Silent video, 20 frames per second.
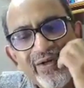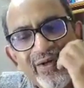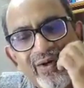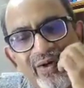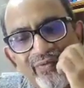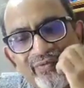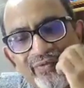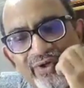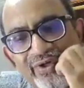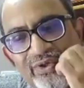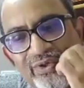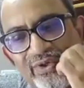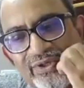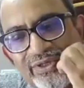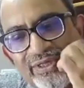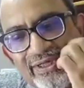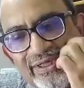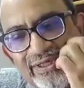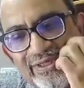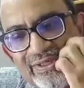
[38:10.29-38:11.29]
of the
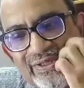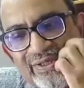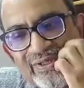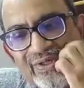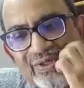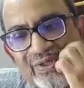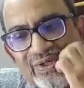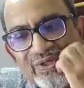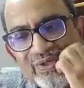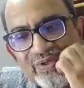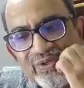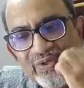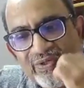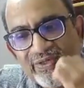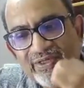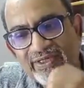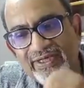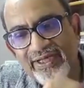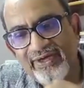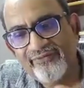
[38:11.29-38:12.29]
urogenital
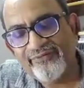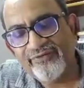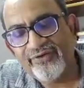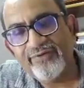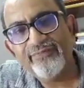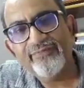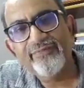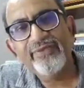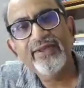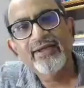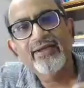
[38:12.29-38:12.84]
diaphragm,